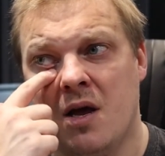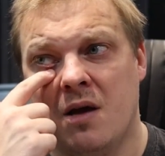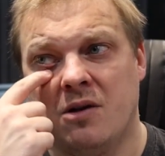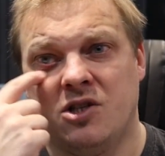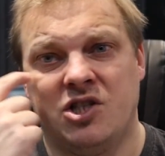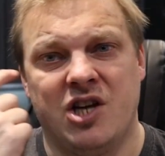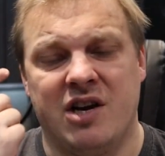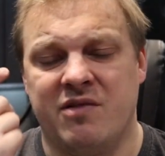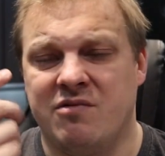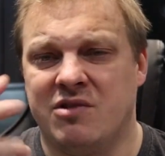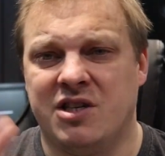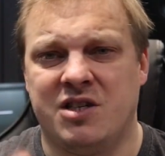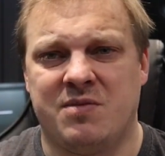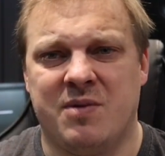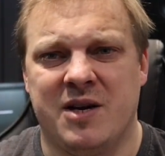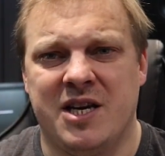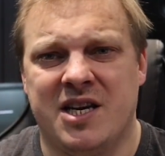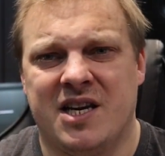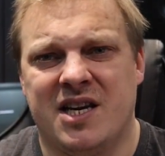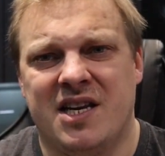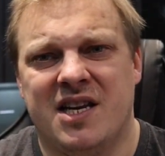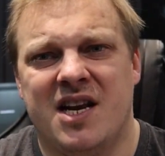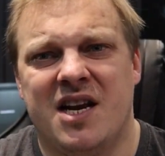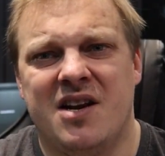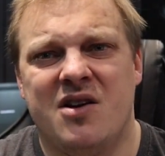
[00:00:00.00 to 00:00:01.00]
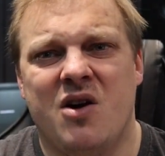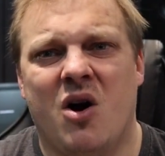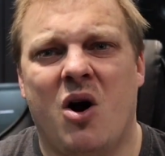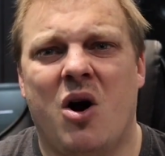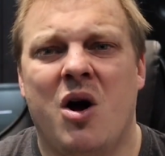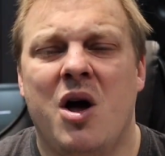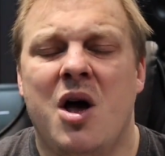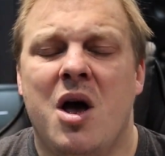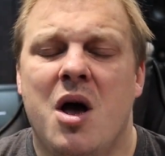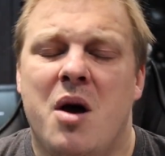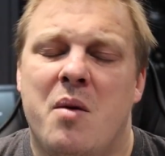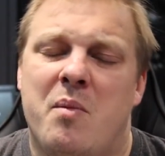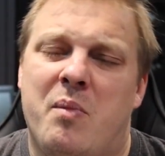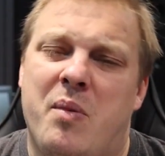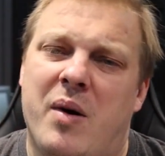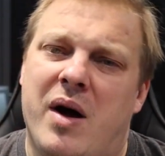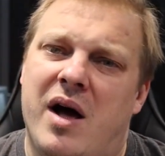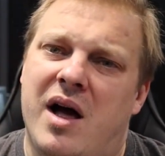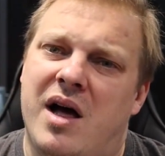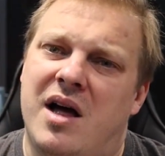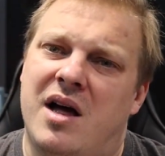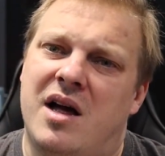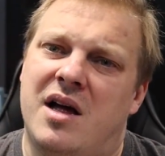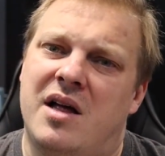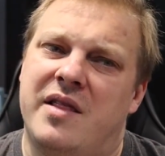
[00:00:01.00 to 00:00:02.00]
Generally speaking, they're not,
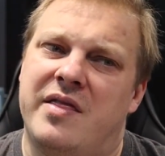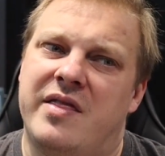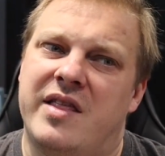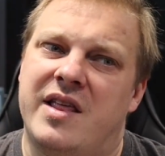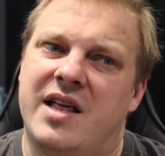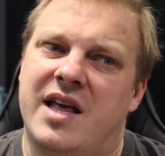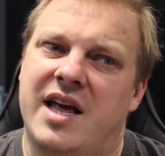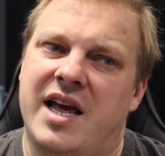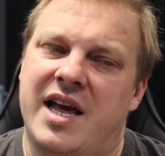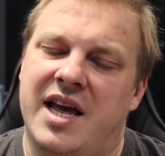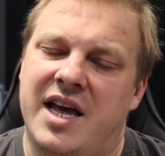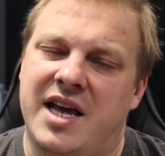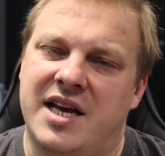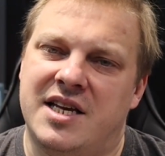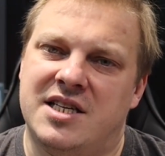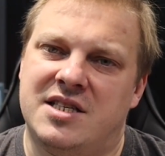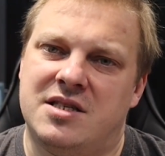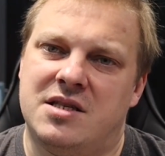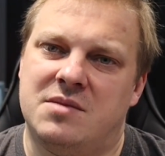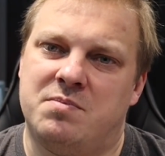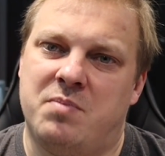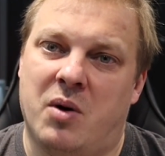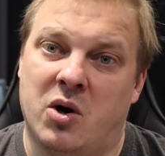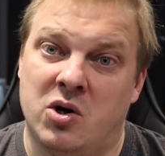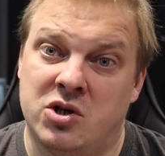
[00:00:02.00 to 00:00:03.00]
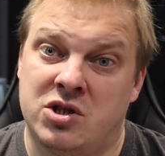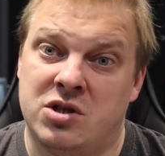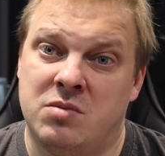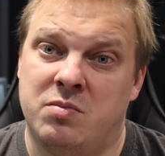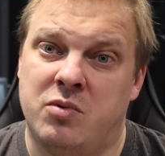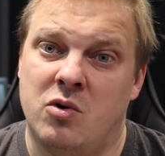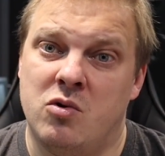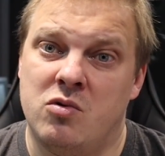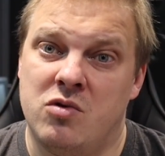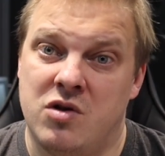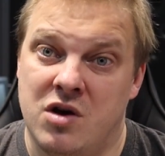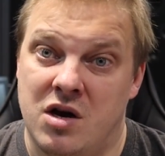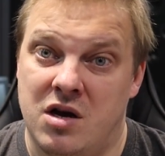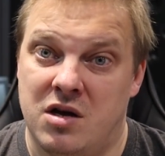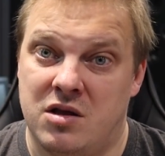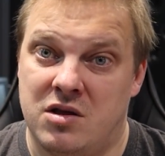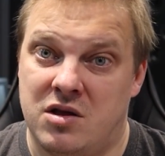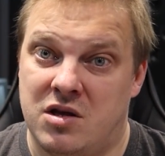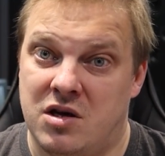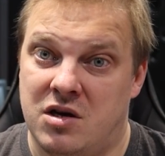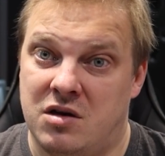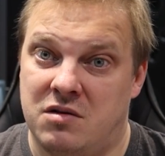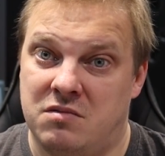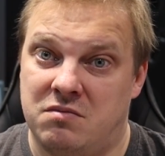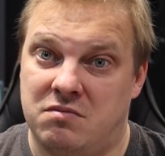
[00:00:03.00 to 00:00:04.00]
but it is possible that
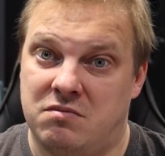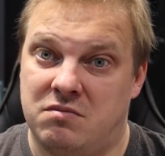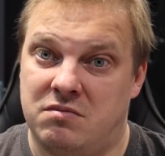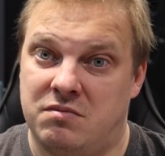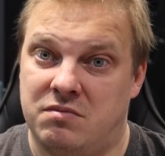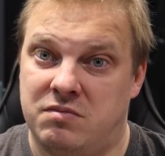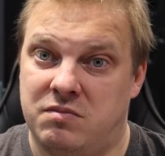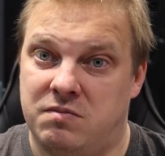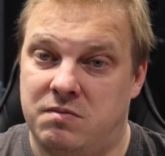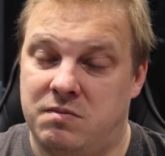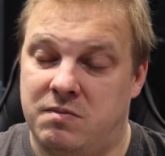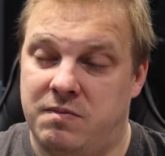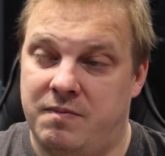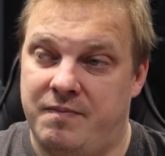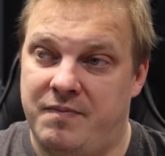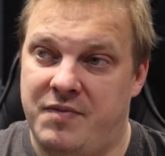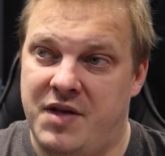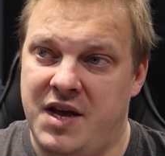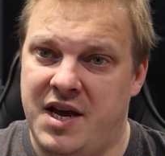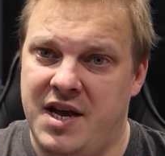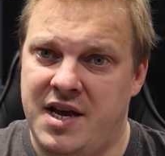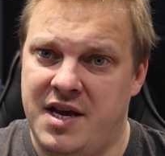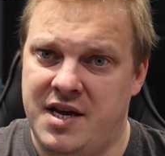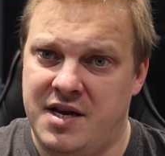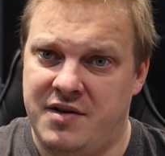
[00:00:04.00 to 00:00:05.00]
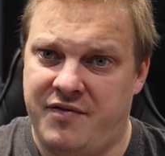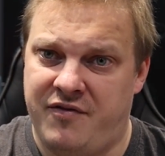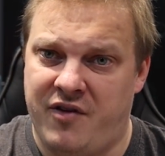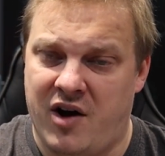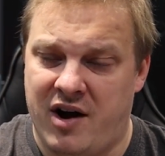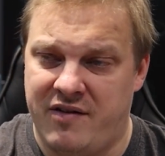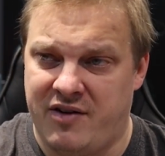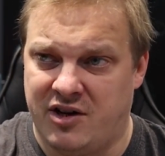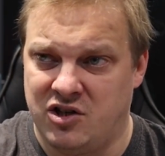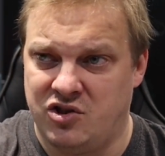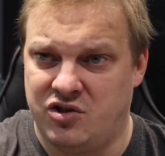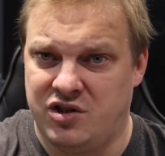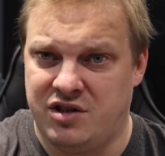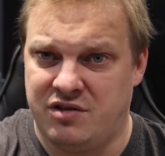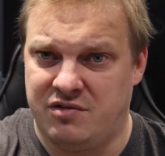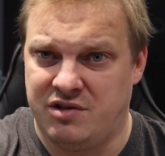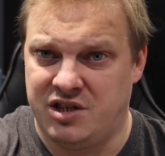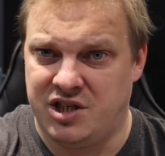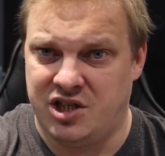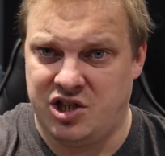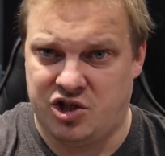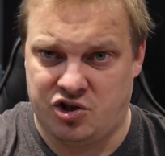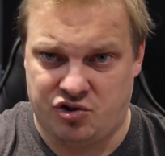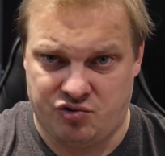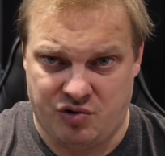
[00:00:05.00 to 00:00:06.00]
the 500 series
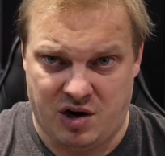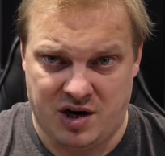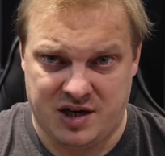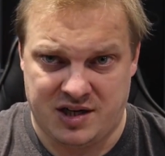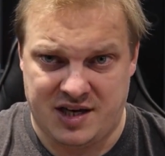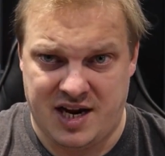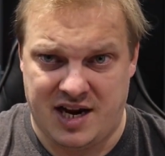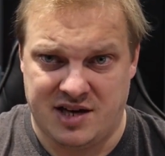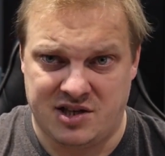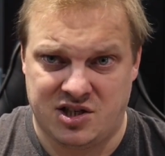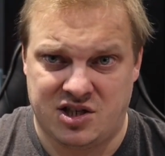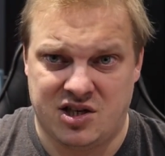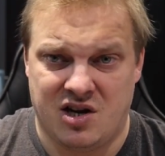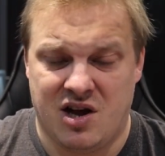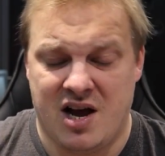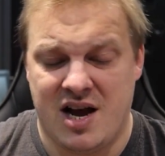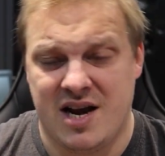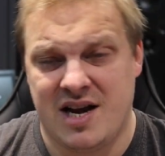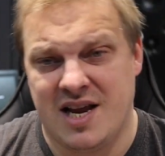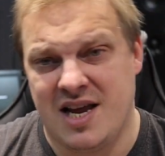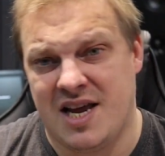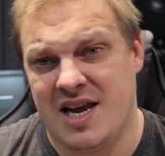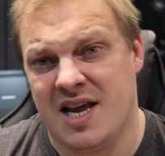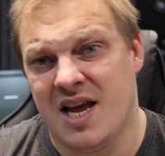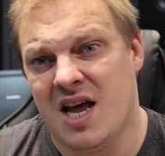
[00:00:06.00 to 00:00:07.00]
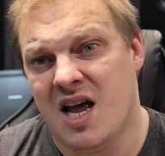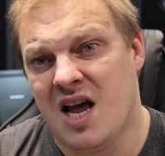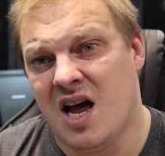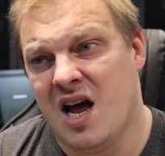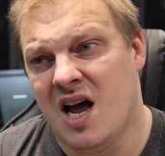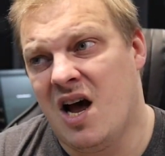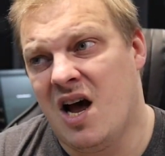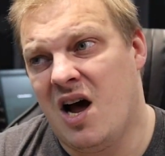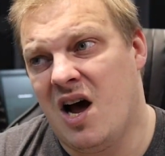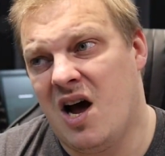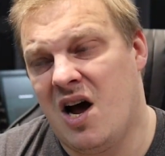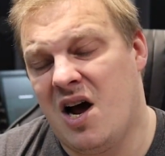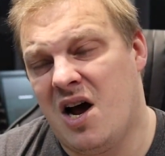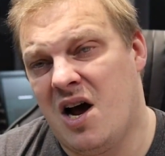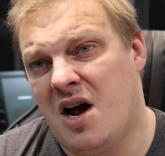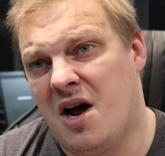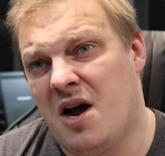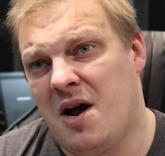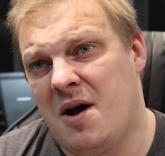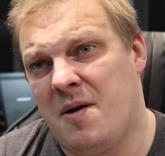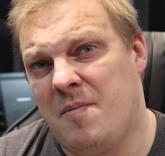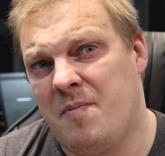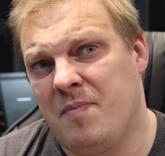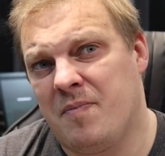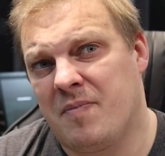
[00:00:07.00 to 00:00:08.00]
is shrunk down slightly
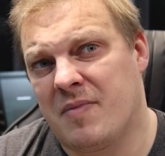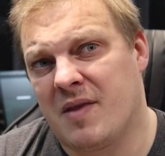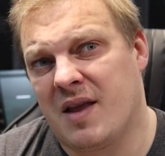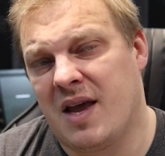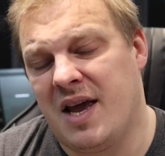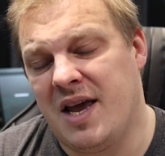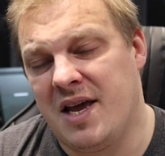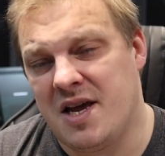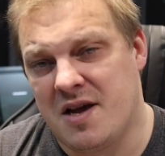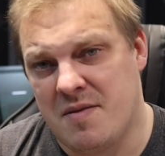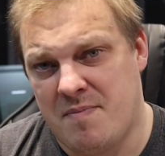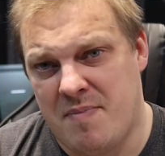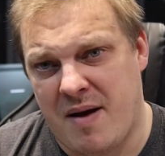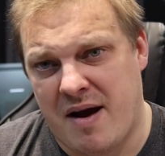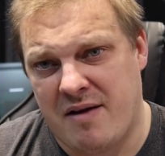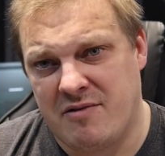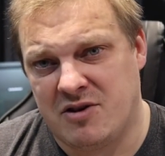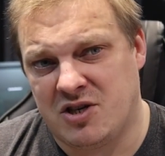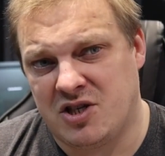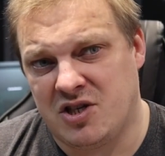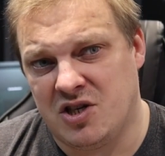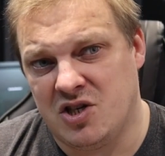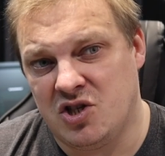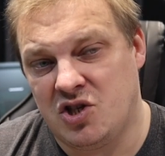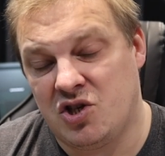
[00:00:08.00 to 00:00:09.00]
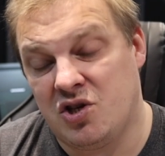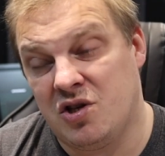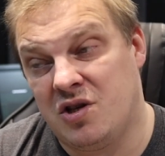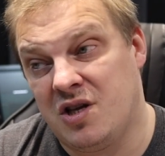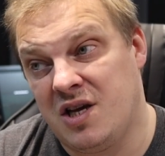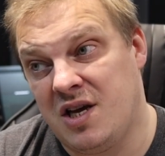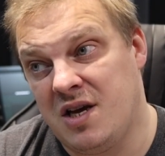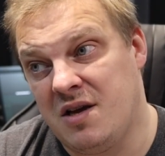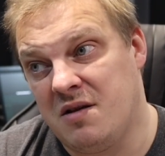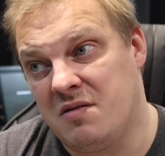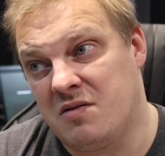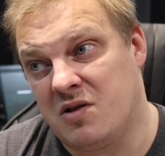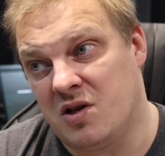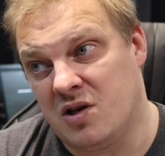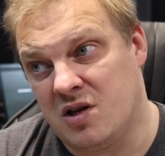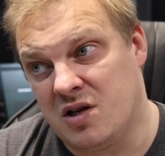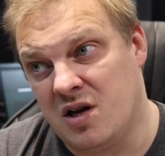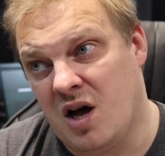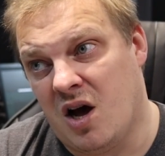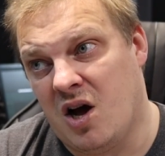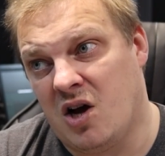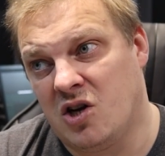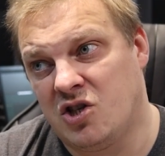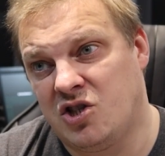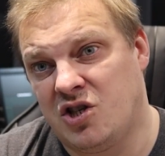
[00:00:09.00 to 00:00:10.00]
in comparison to the
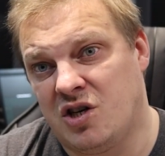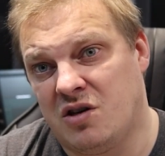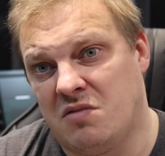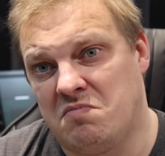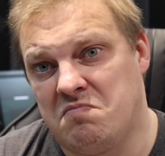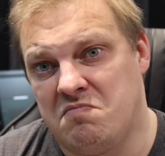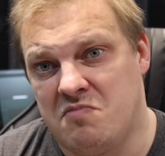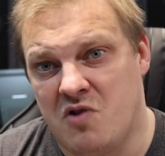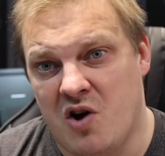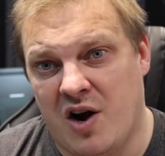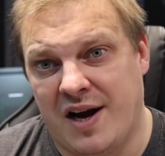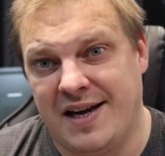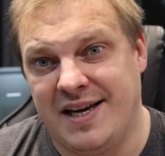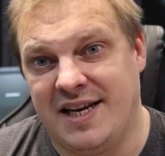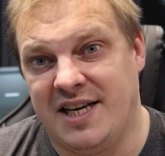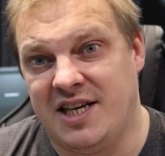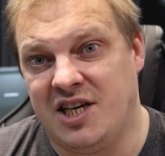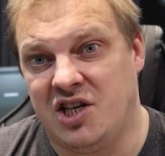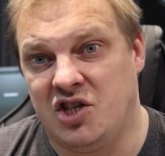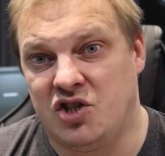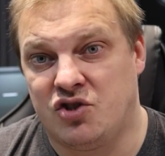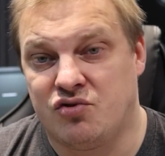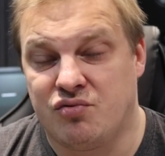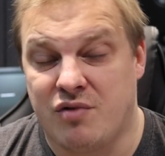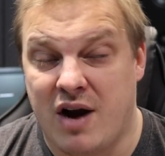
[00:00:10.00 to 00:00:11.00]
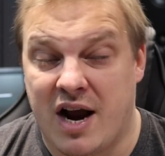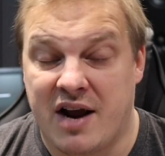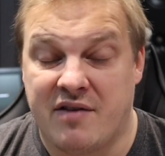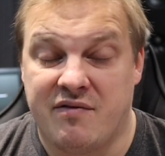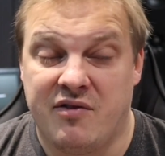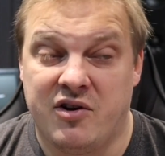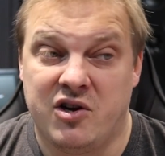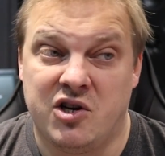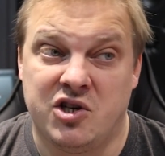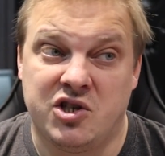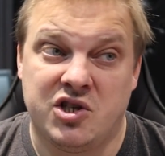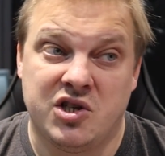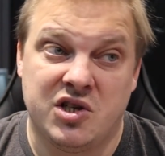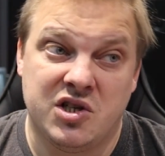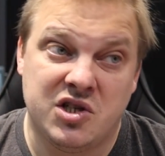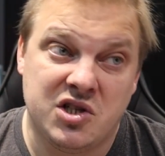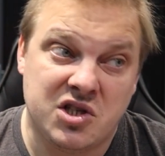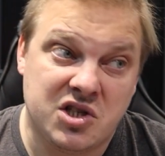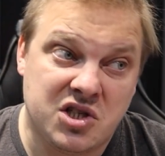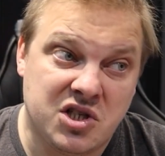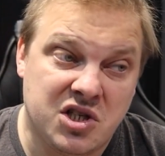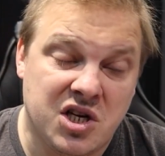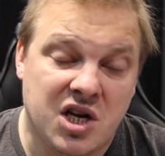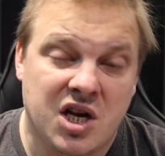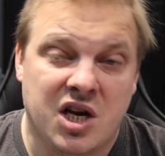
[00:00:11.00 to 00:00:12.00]
larger 19-inch rack
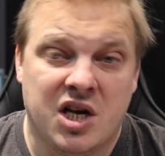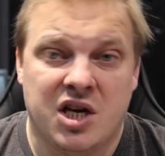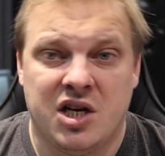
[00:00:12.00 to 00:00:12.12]
versions.